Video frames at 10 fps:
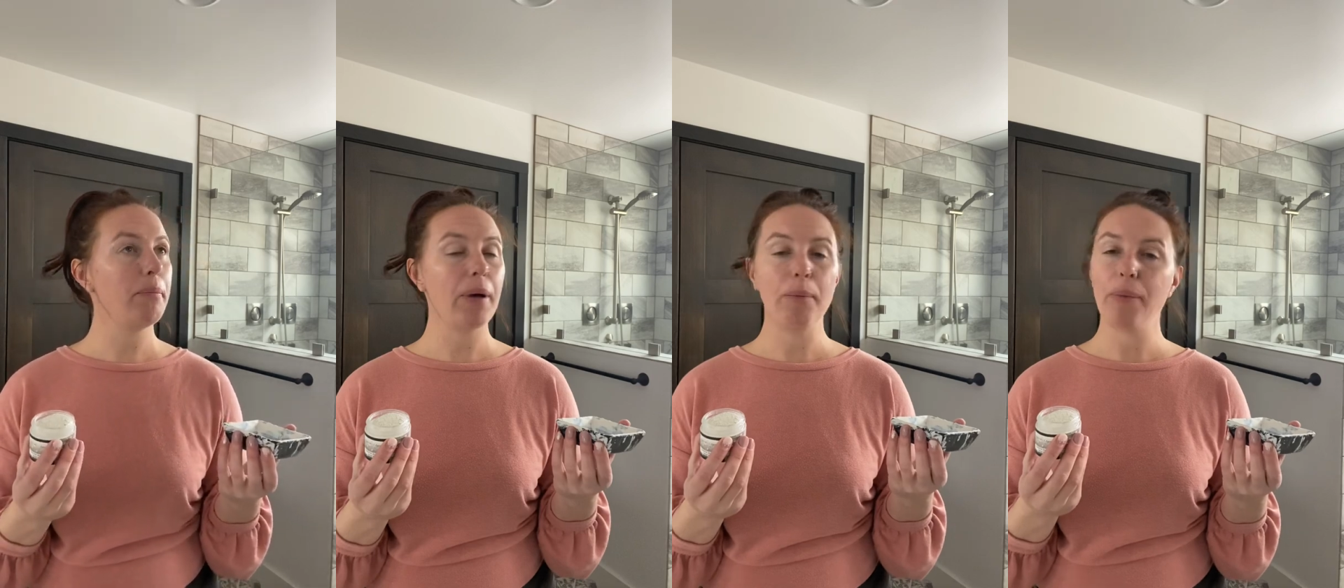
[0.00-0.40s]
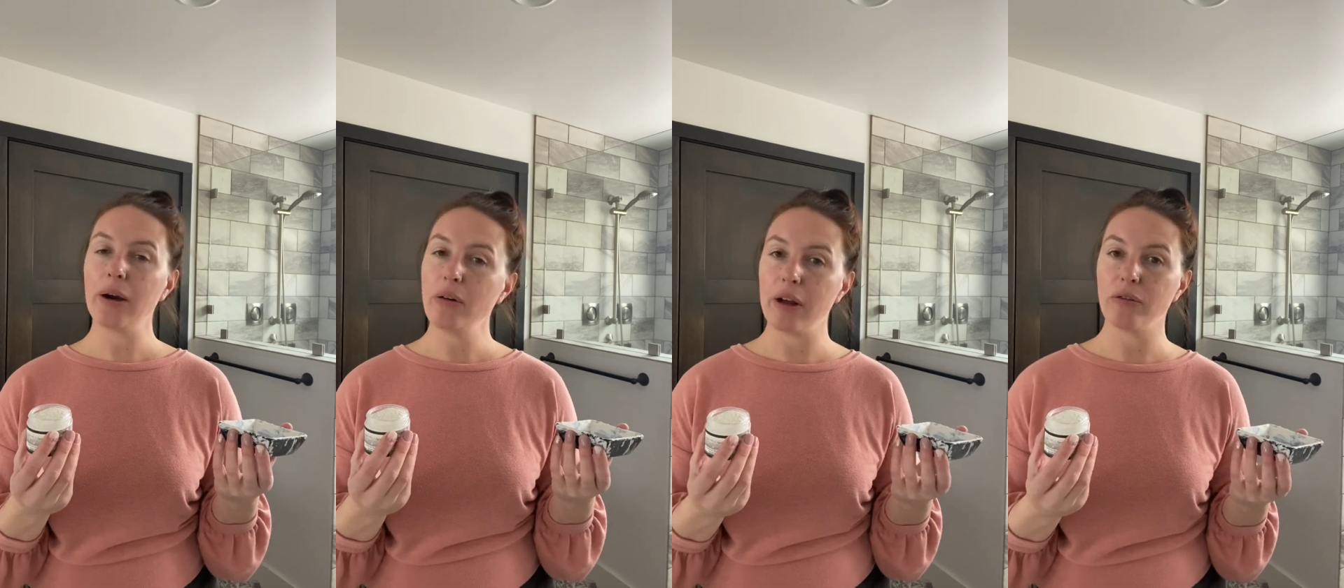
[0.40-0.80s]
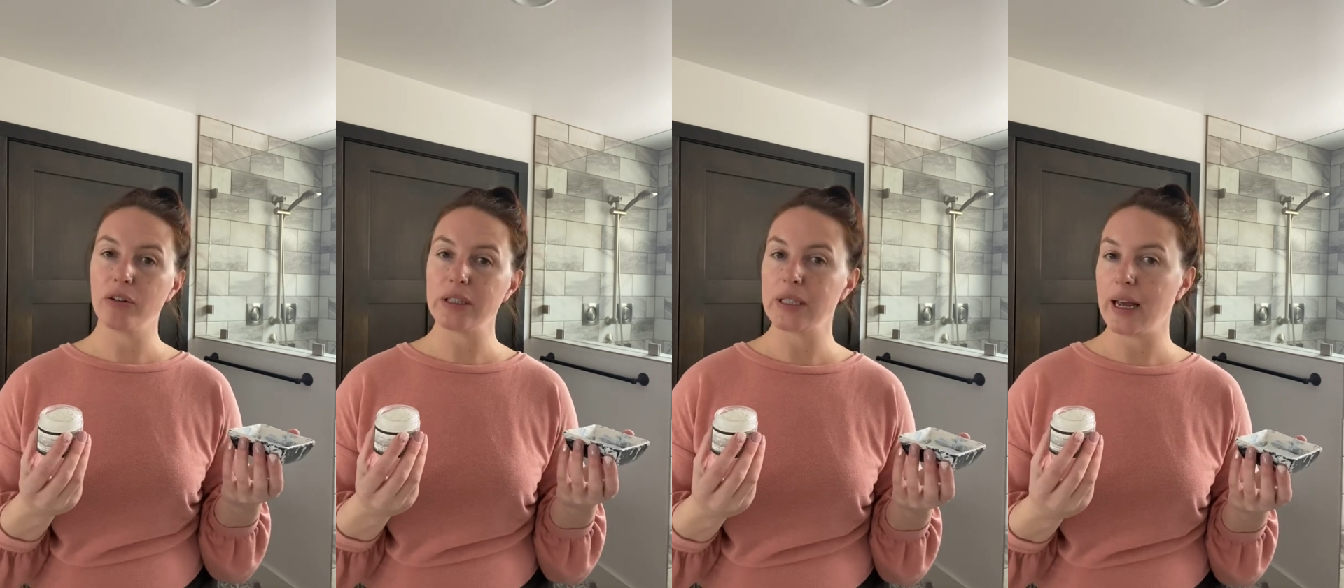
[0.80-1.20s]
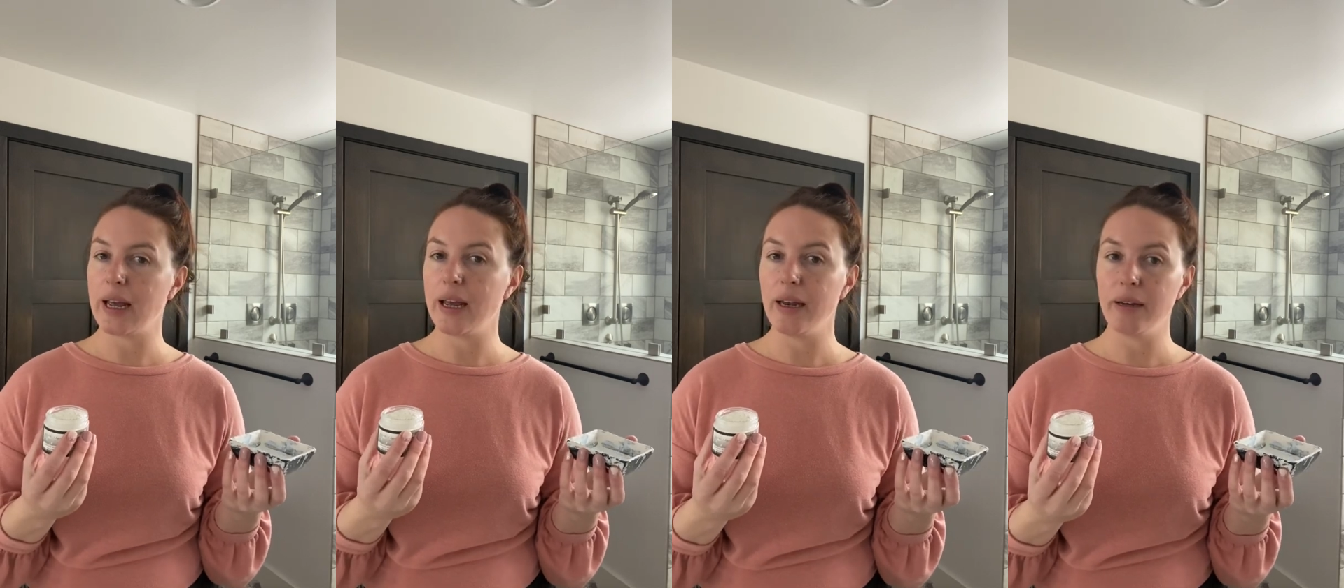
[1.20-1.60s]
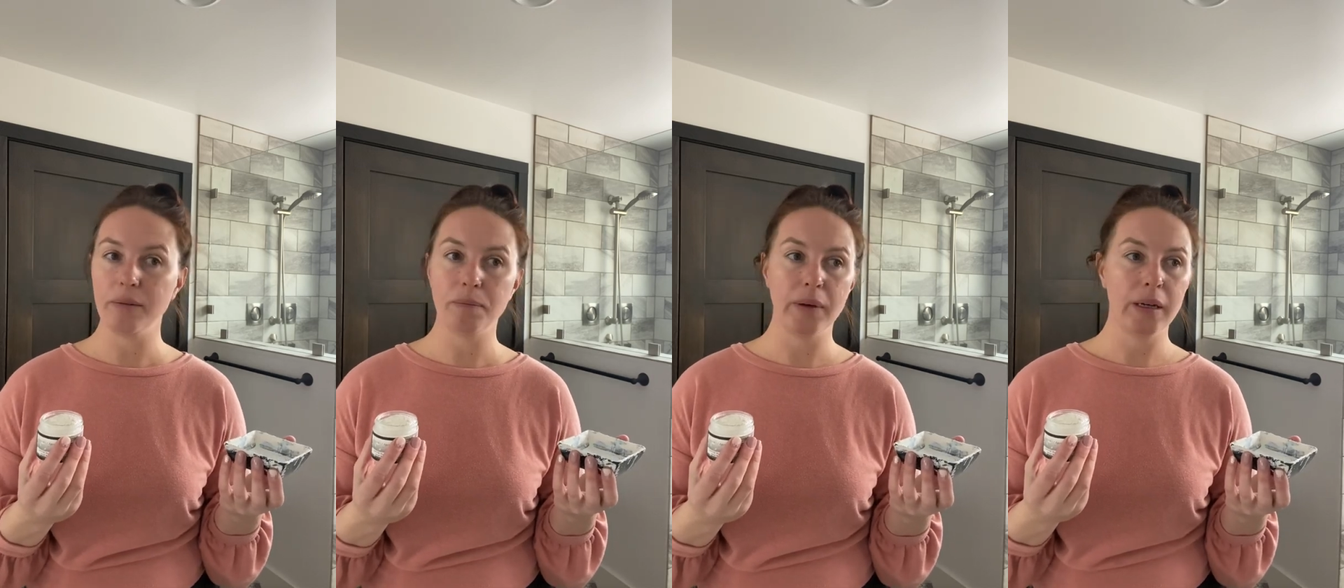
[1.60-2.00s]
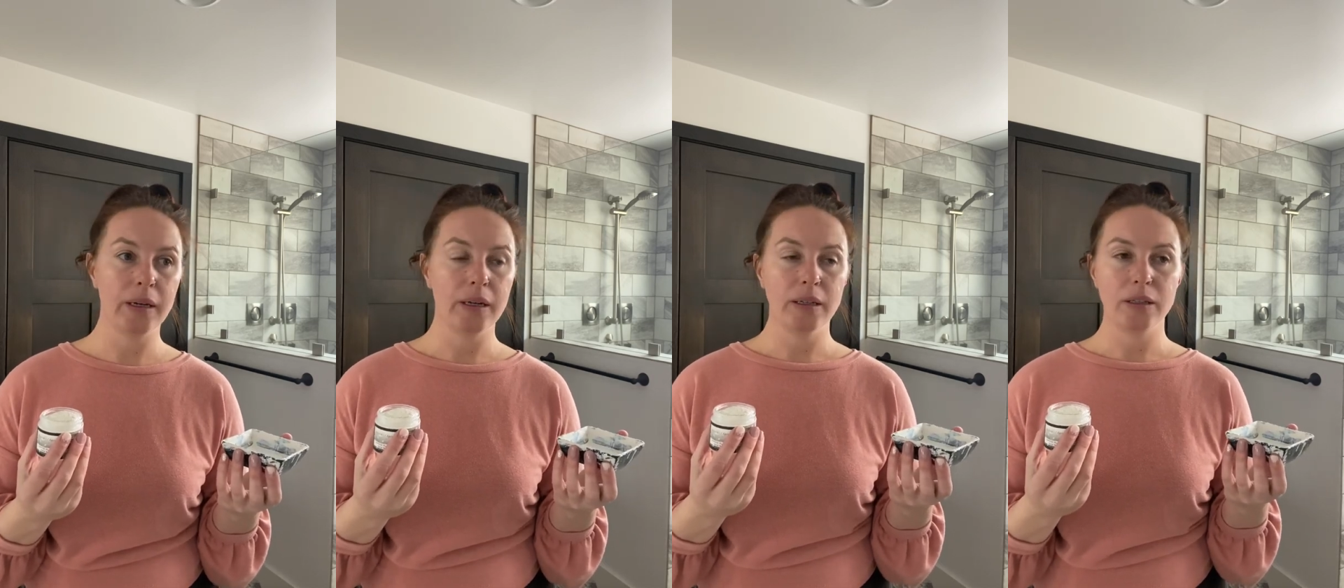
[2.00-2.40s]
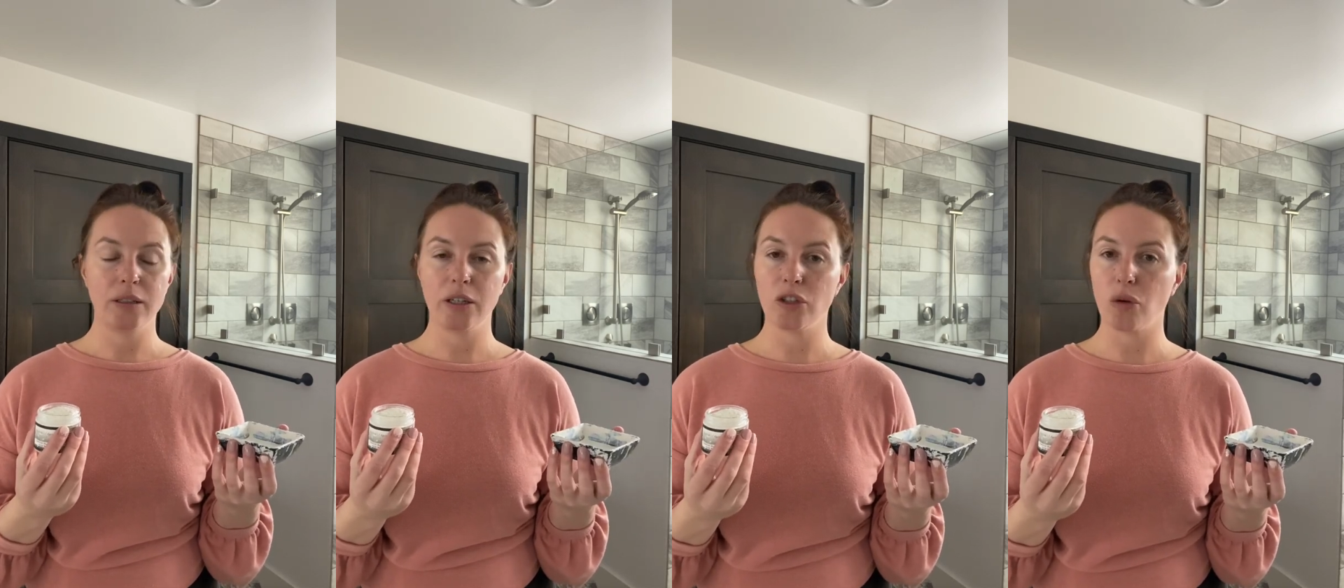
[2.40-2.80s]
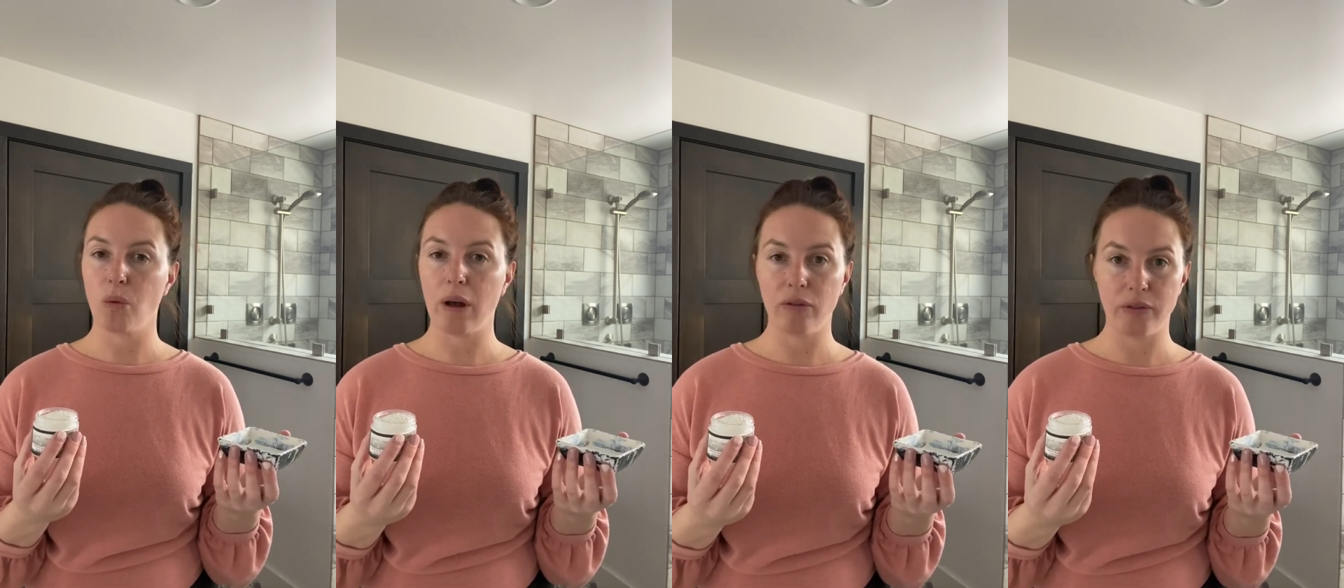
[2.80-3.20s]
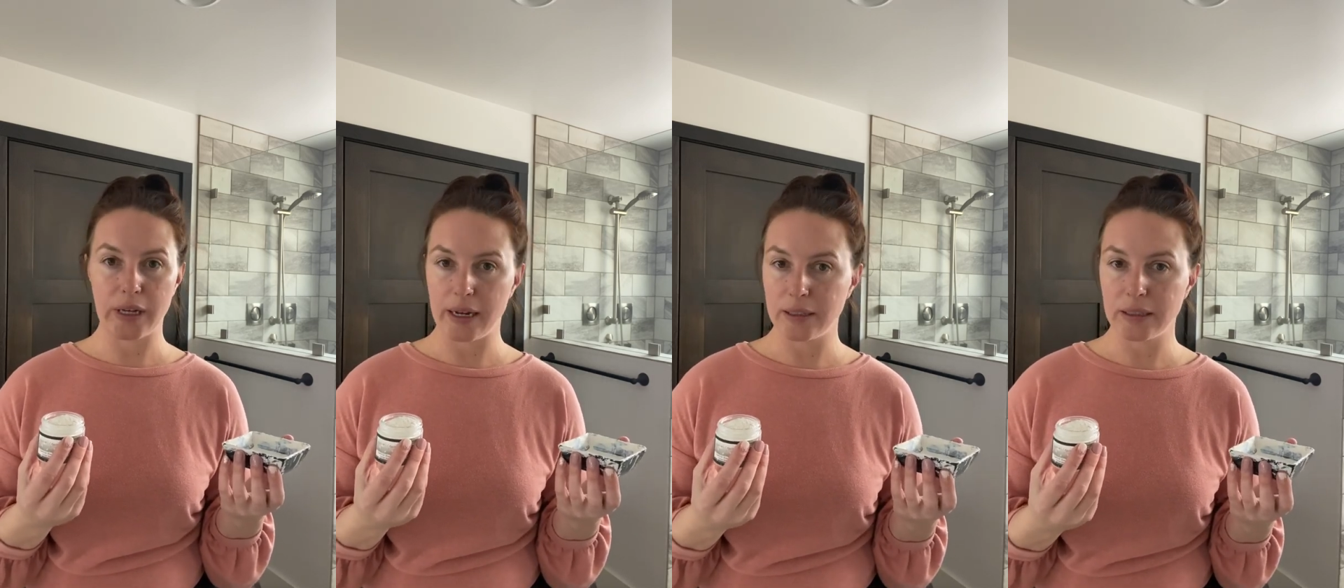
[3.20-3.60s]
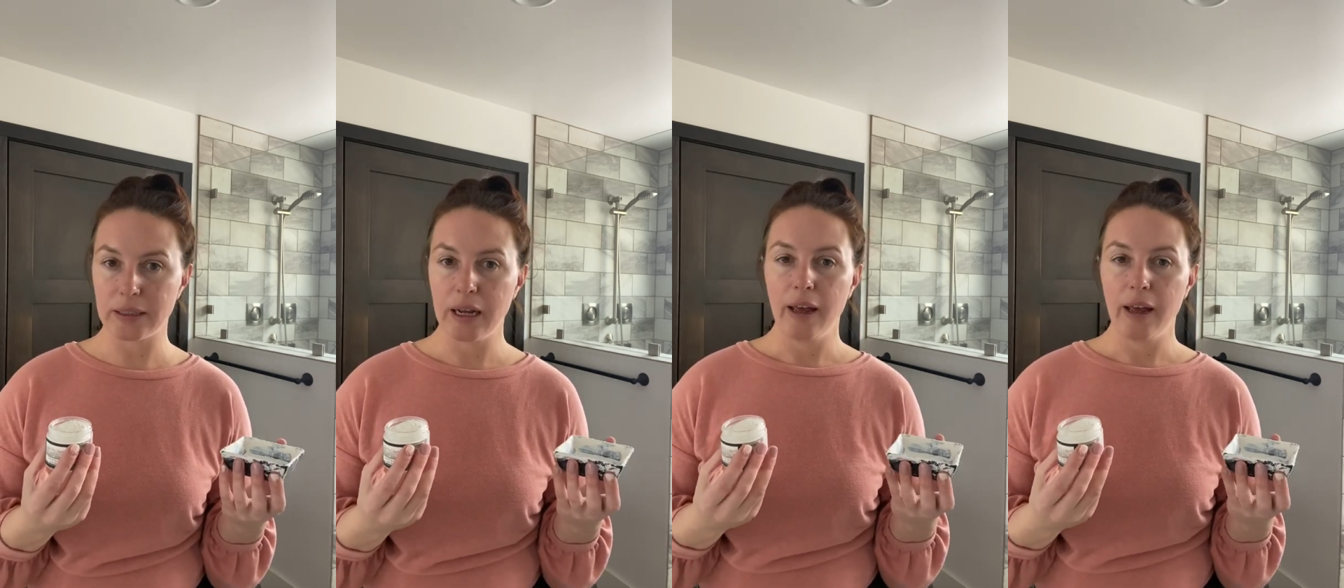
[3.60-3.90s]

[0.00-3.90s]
about every 10 to 12 days.